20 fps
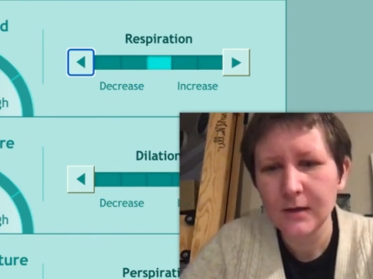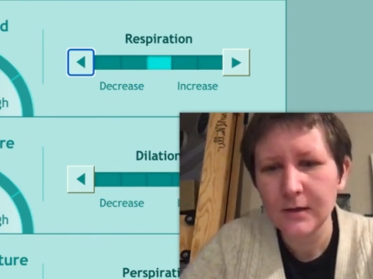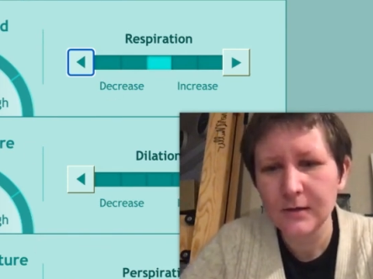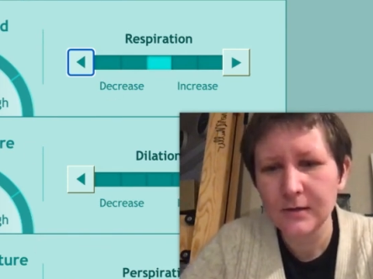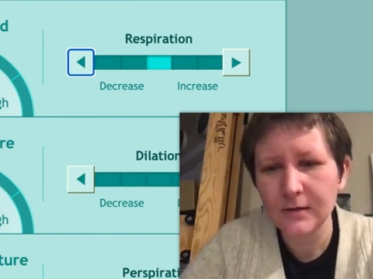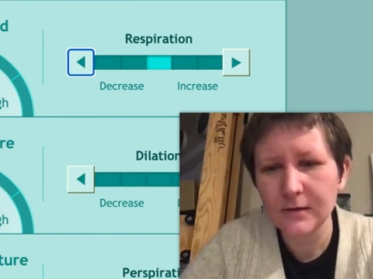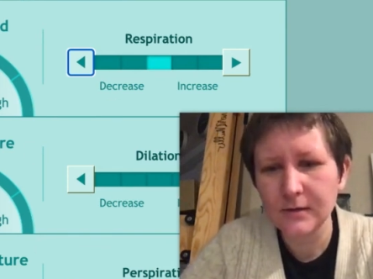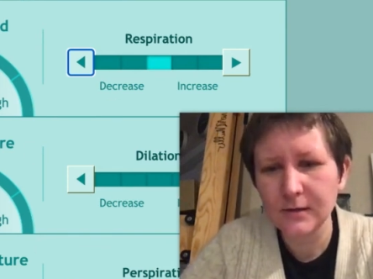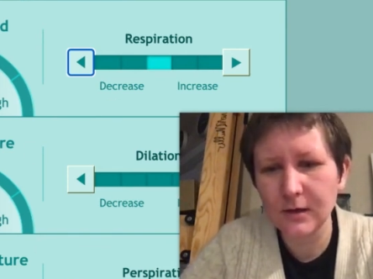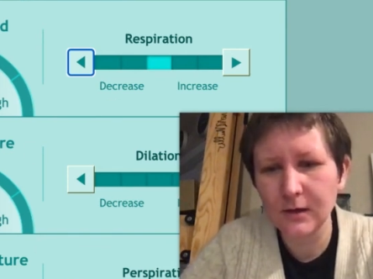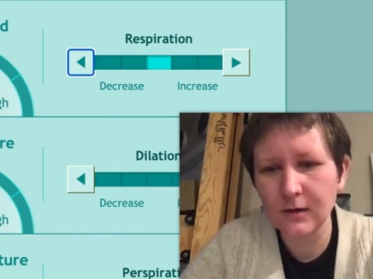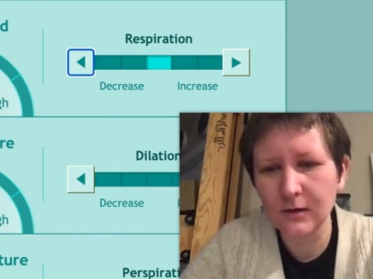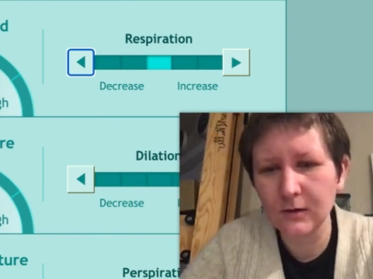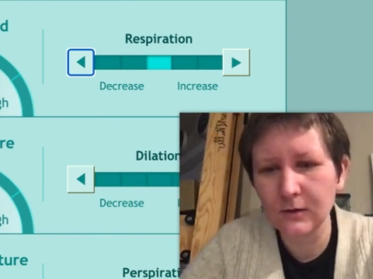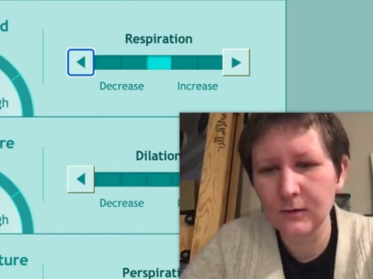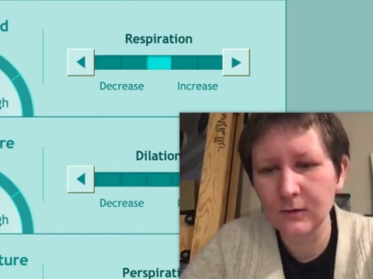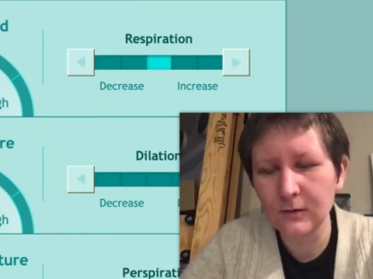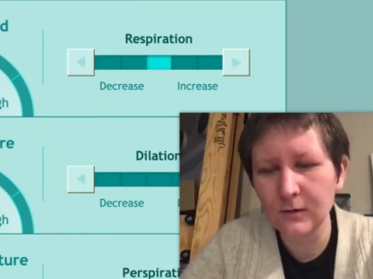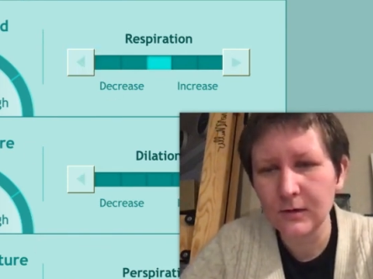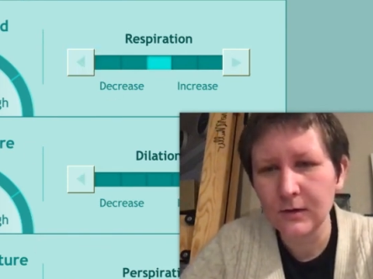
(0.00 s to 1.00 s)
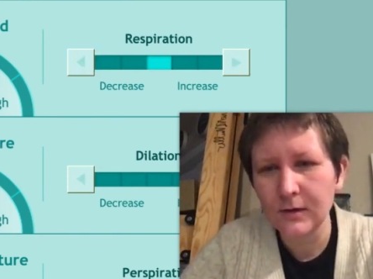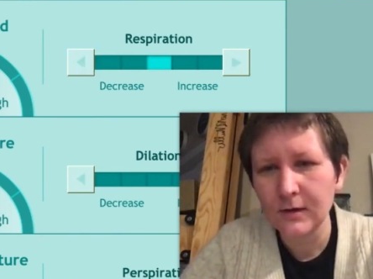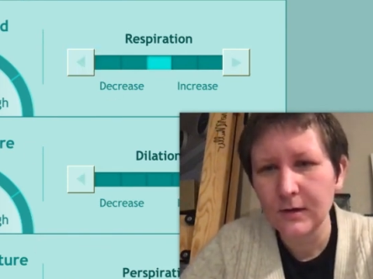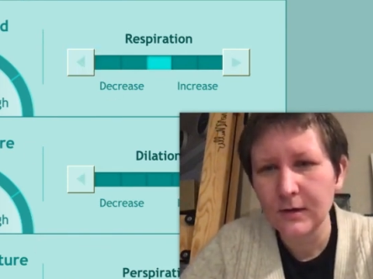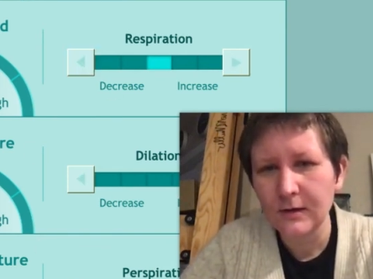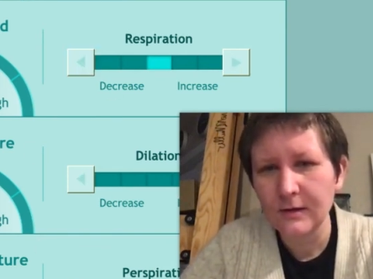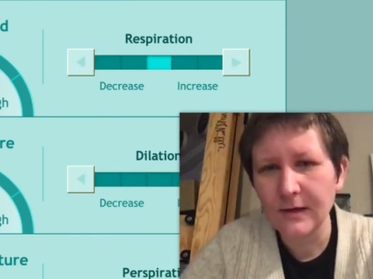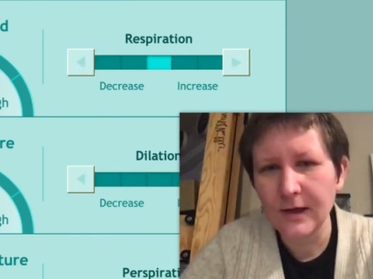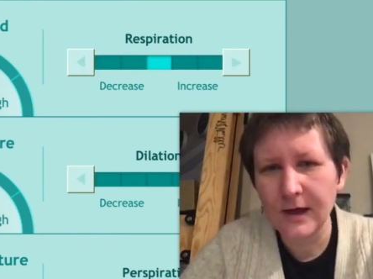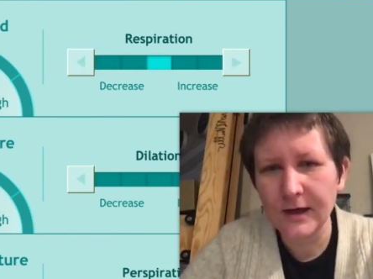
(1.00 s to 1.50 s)
So
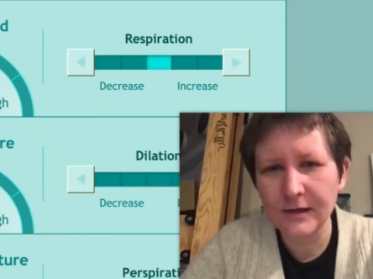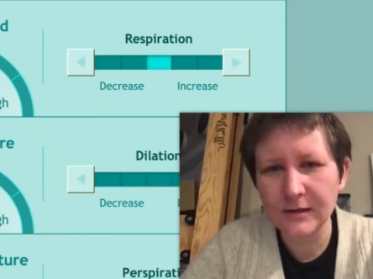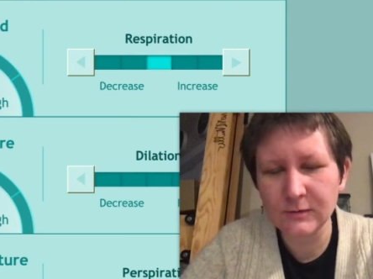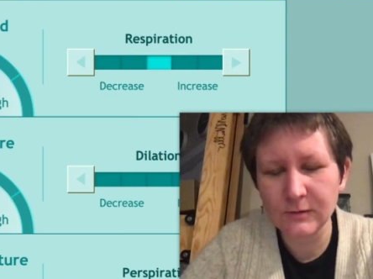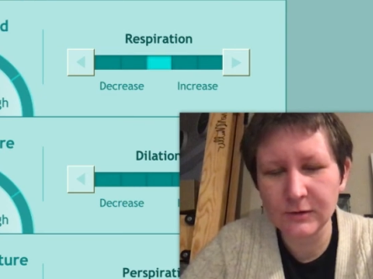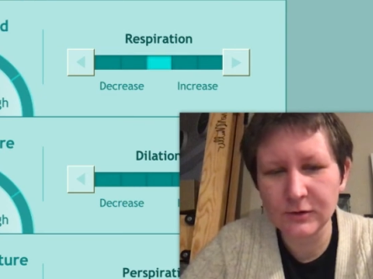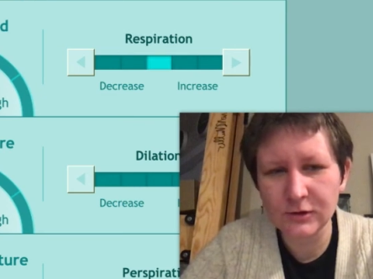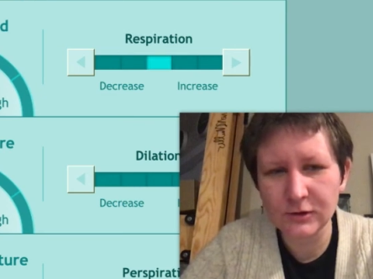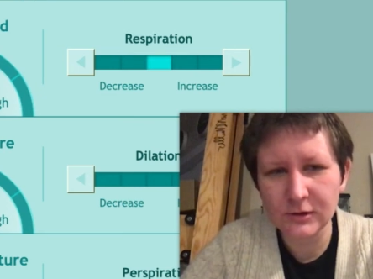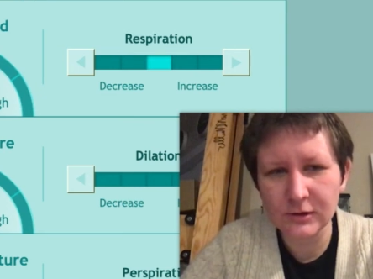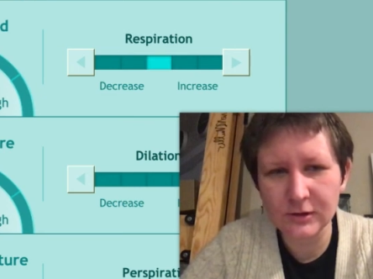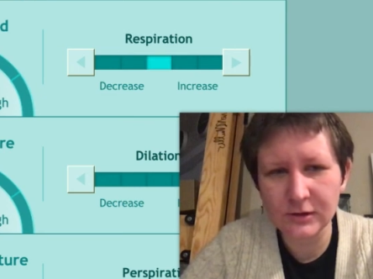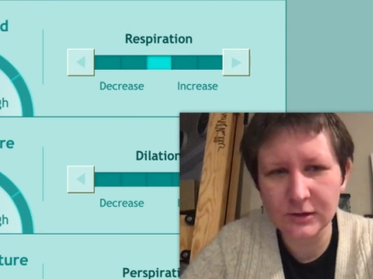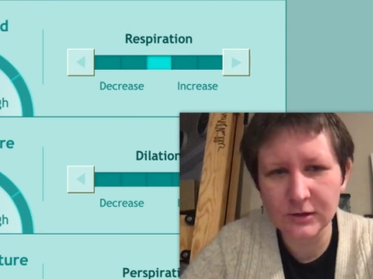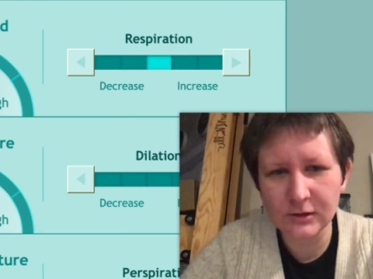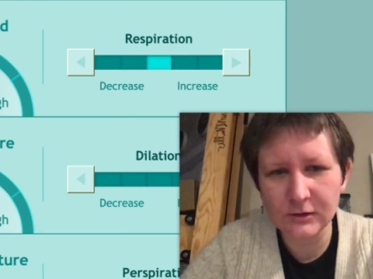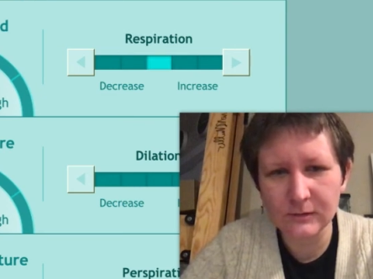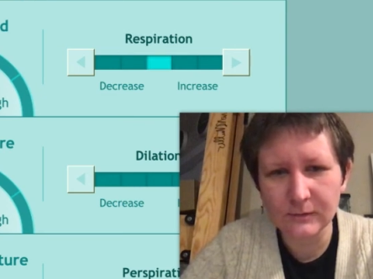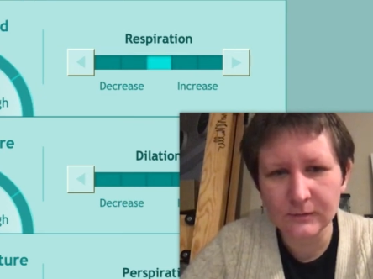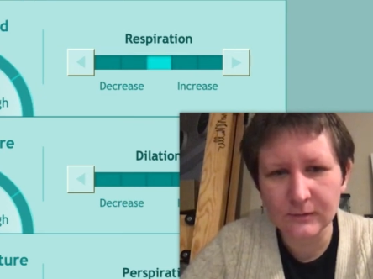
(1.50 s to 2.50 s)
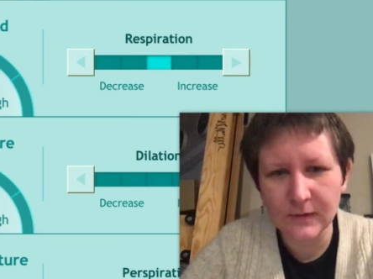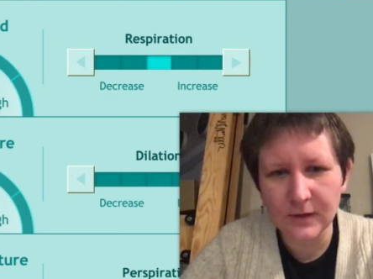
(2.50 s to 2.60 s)
that is what you're going to do.